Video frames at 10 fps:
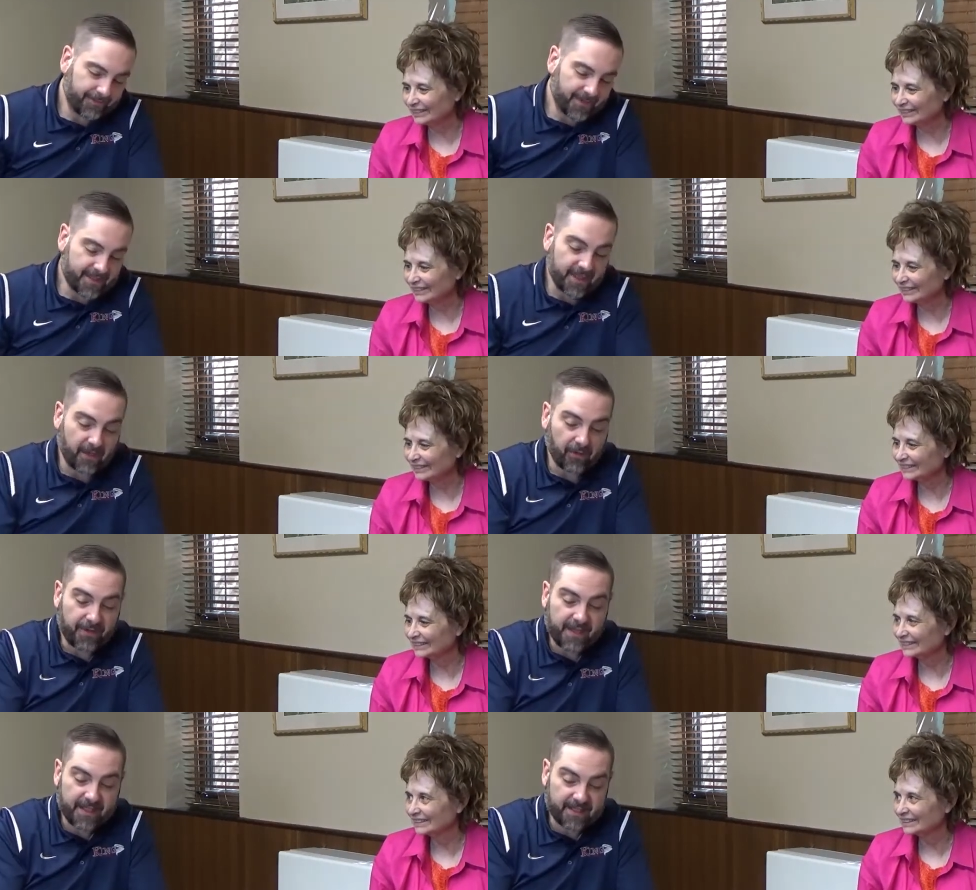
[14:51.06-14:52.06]
Speaker 1: So
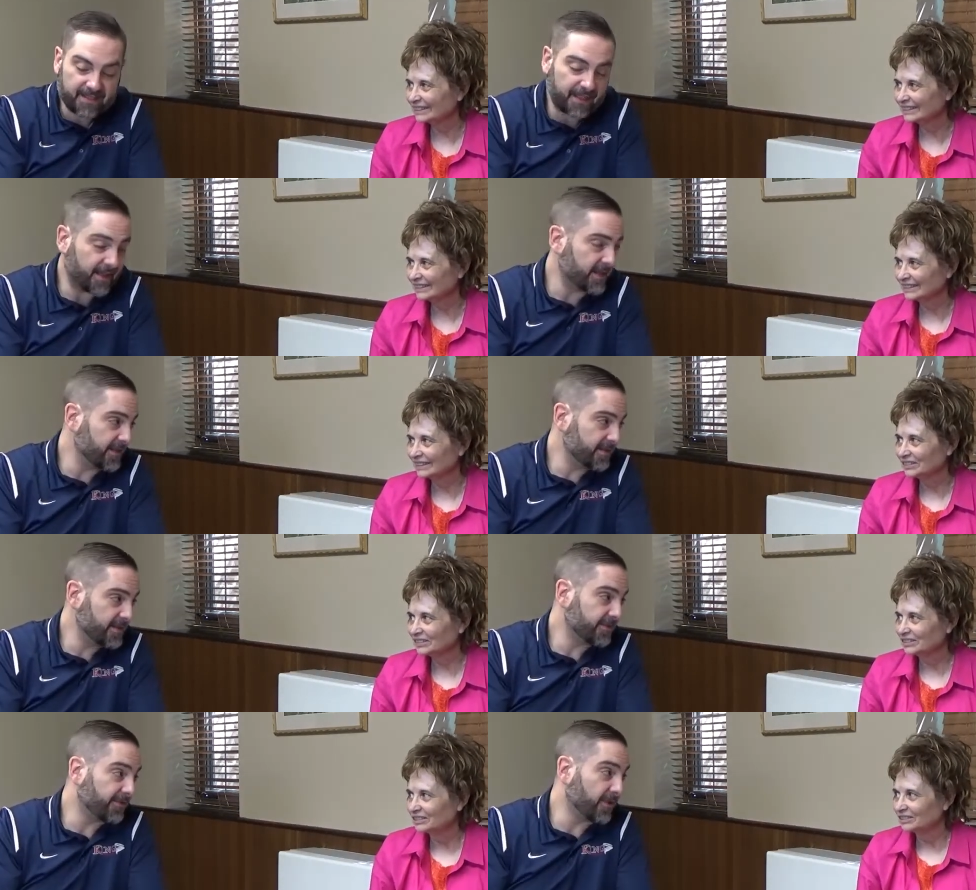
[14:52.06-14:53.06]
this is
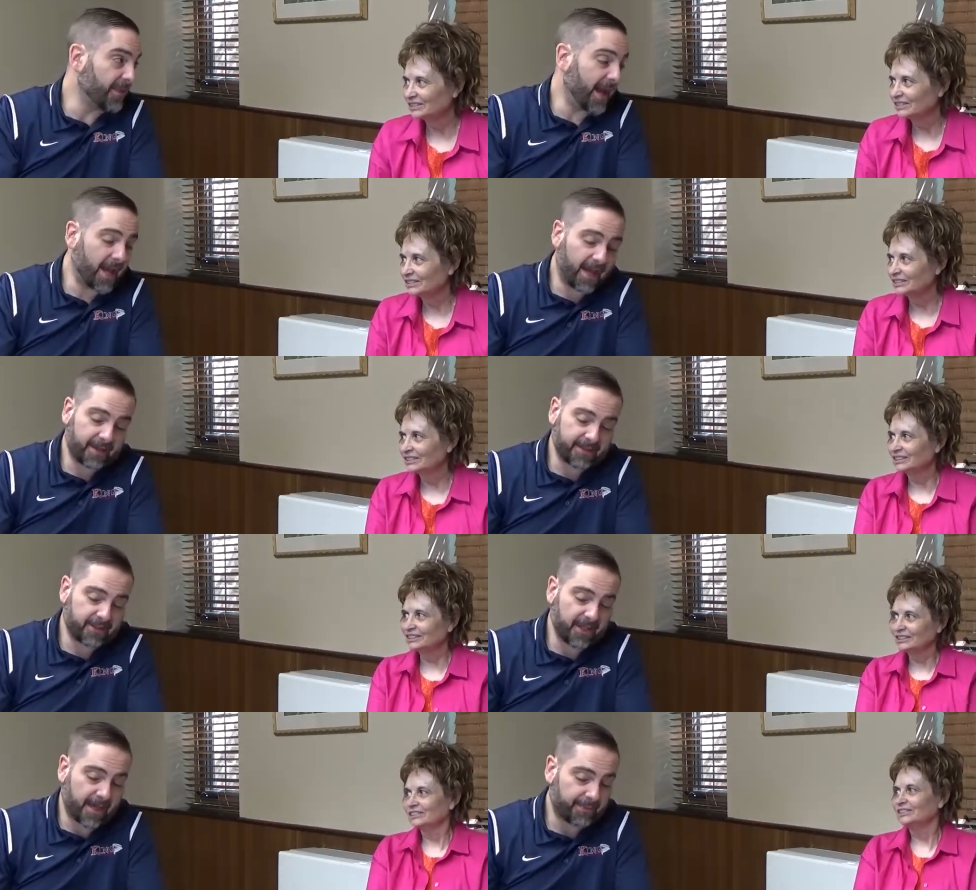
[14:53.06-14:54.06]
from Acts
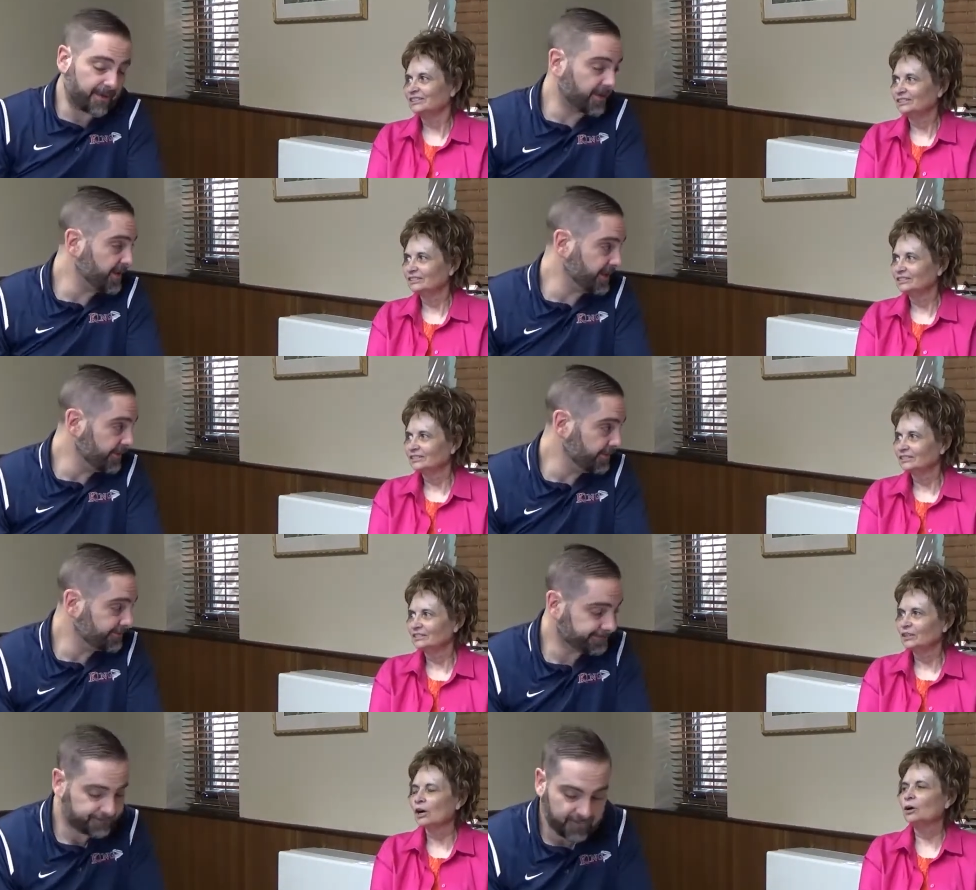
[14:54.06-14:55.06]
chapter 2.
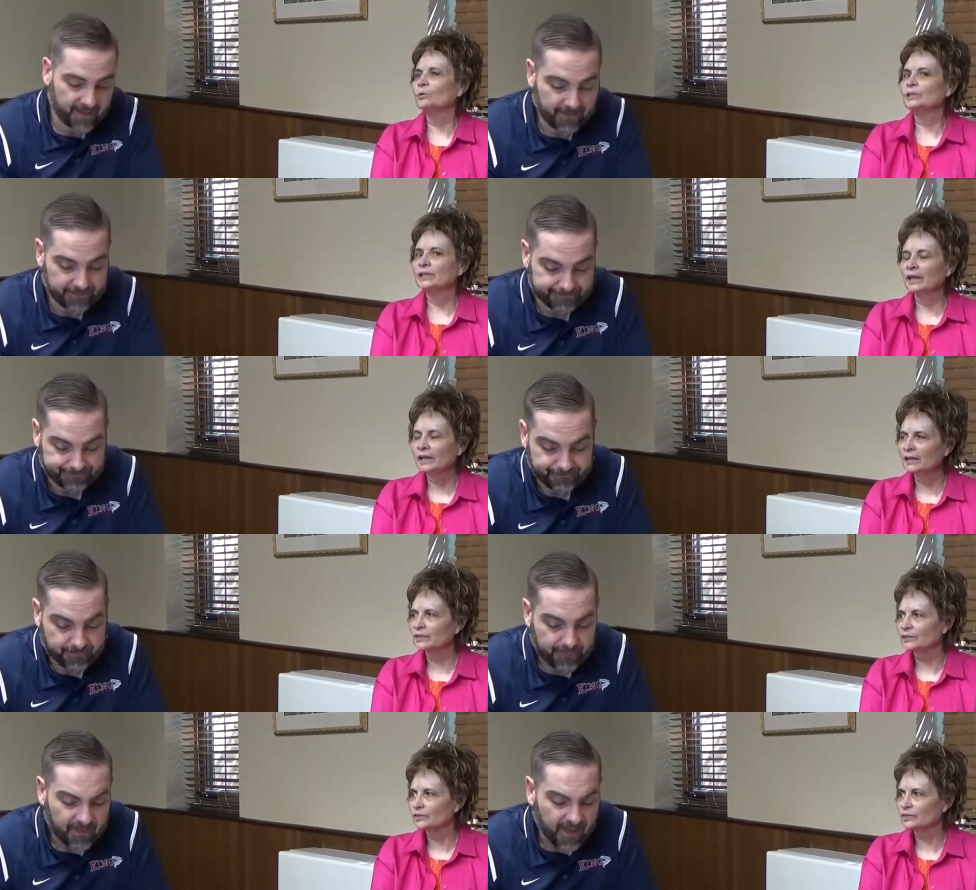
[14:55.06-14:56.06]
Speaker 2: Oh,
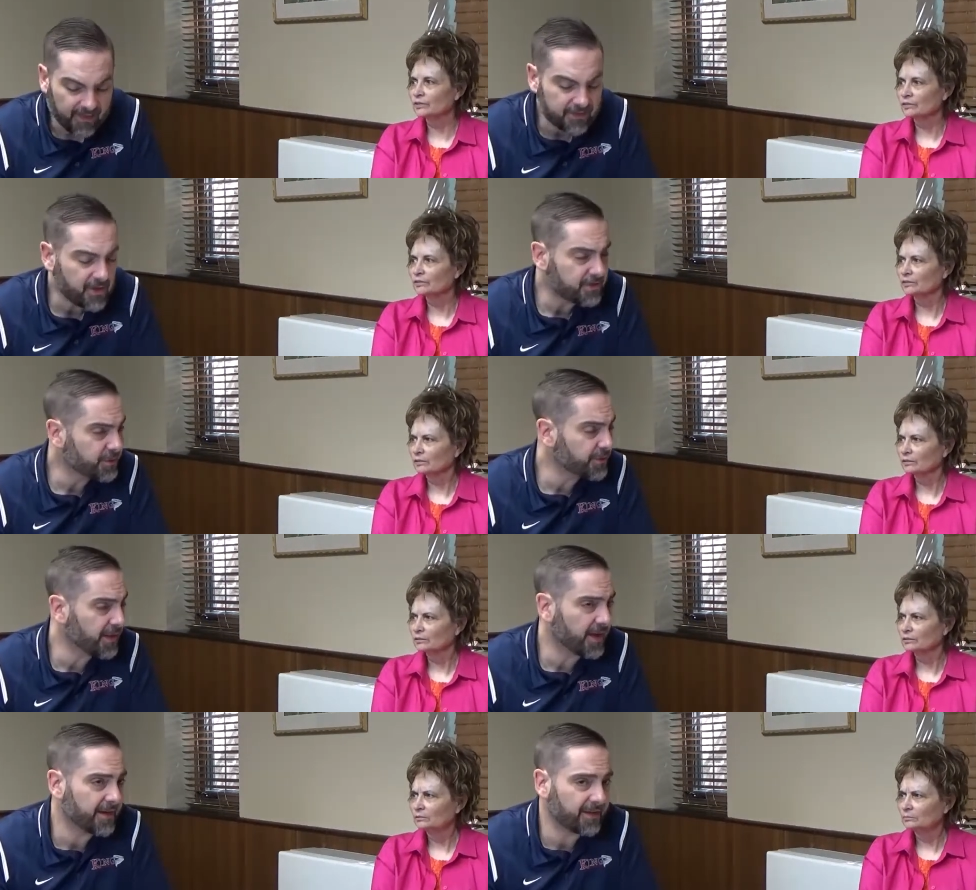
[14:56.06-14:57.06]
yes.
Speaker 1: There's also
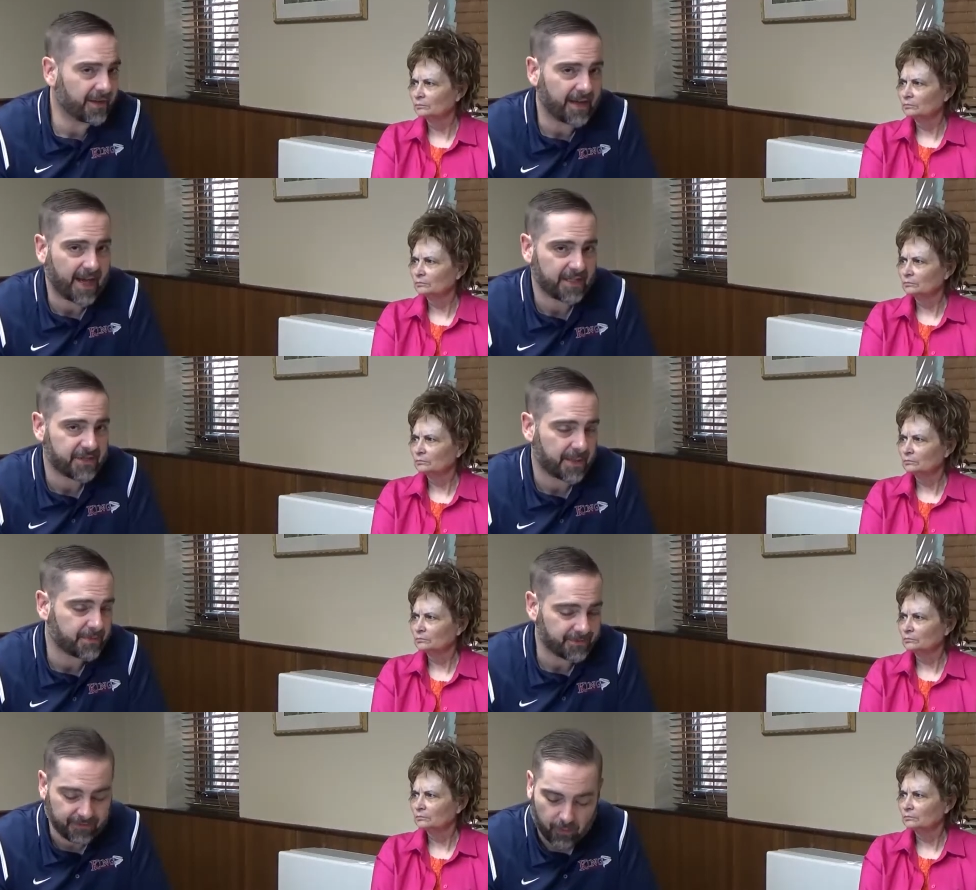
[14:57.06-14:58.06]
uh, in Acts
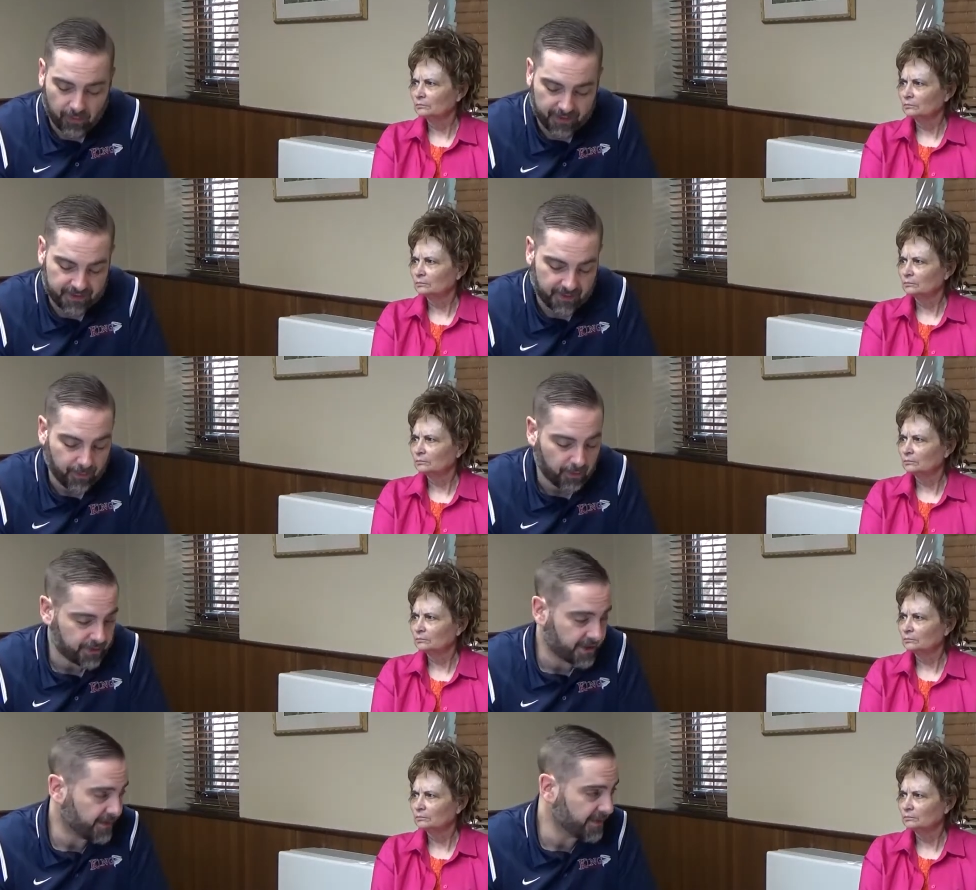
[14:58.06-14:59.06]
chapter 4, there's a
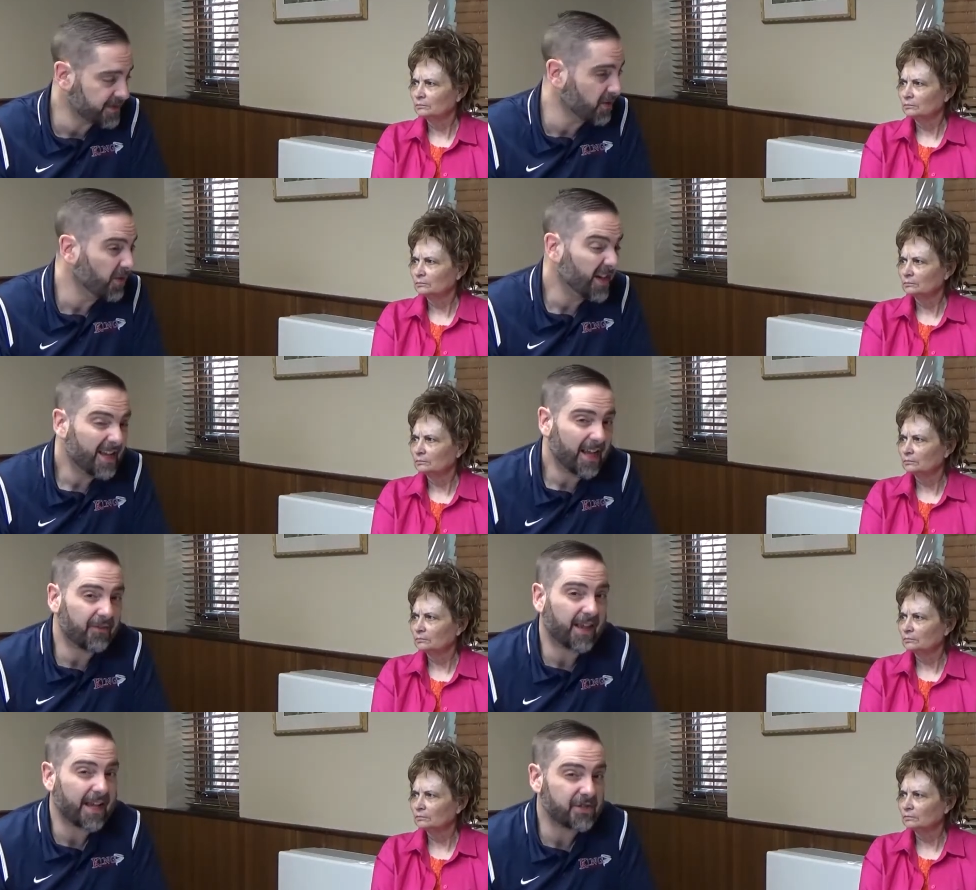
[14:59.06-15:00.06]
portion of it. So, if,
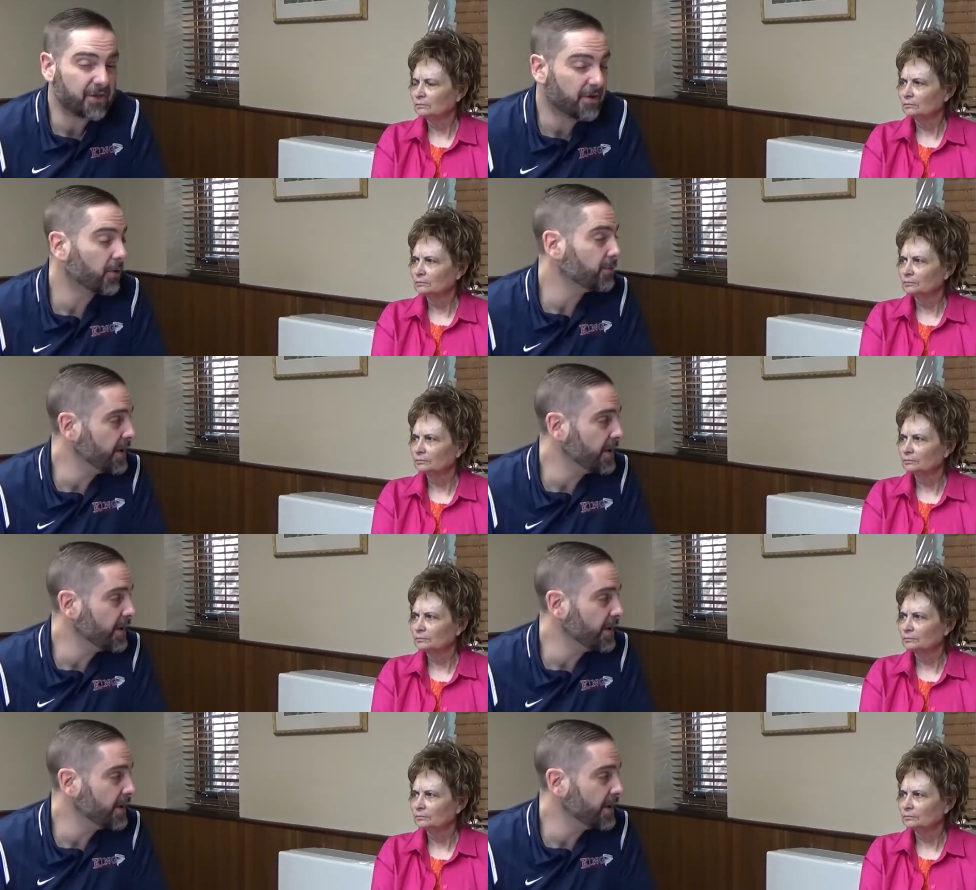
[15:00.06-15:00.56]
in case you don't